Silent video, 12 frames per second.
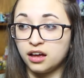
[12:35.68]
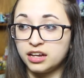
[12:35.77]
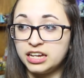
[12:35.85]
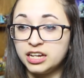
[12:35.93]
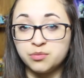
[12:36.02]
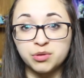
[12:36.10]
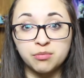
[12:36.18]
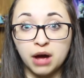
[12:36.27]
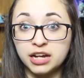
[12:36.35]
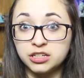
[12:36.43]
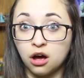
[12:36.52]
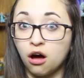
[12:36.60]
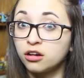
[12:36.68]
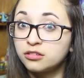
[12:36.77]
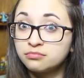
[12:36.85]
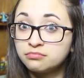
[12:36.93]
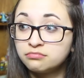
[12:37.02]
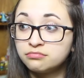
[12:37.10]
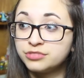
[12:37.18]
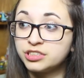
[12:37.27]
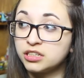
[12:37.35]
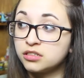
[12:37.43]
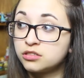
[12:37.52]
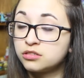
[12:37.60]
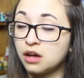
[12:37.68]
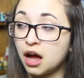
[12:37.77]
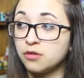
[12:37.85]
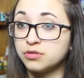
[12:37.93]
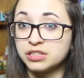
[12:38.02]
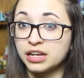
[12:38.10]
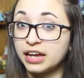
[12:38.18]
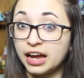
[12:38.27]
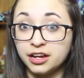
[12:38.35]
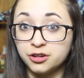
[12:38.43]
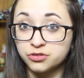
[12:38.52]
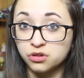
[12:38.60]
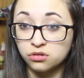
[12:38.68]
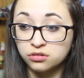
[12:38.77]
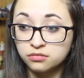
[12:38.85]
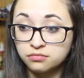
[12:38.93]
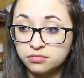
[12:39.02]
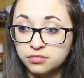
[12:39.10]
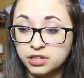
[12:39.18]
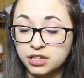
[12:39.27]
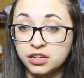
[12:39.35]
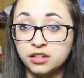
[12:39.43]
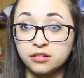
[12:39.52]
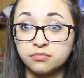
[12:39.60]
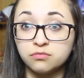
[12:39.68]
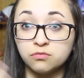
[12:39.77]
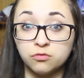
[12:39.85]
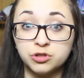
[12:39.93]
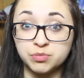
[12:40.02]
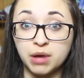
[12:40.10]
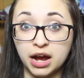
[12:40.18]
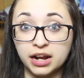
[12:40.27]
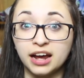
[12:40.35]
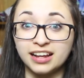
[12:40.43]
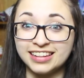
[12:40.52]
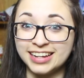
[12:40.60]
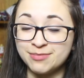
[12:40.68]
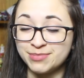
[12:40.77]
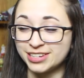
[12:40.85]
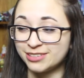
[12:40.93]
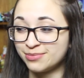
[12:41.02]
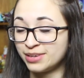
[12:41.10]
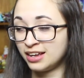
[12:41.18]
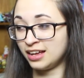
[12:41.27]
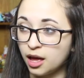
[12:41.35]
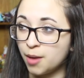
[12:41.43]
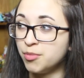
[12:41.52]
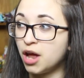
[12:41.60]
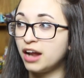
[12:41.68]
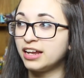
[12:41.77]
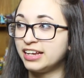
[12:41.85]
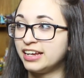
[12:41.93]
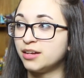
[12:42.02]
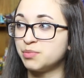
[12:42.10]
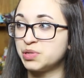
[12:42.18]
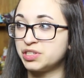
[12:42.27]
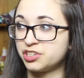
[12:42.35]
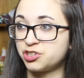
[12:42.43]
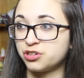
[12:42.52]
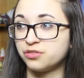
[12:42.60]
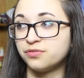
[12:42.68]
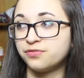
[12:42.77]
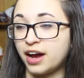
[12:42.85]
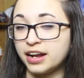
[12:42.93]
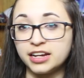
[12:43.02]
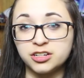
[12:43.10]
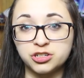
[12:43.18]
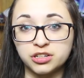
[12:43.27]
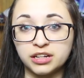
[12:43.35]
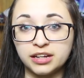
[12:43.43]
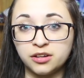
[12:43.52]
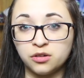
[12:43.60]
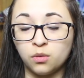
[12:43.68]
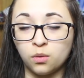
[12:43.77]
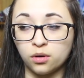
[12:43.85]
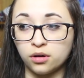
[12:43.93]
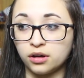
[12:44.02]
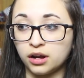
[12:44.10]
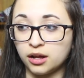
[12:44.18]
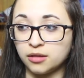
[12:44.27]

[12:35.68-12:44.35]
He had been my dog since I was like 8 years old. He was mine, I claimed him. I'm not in a position financially or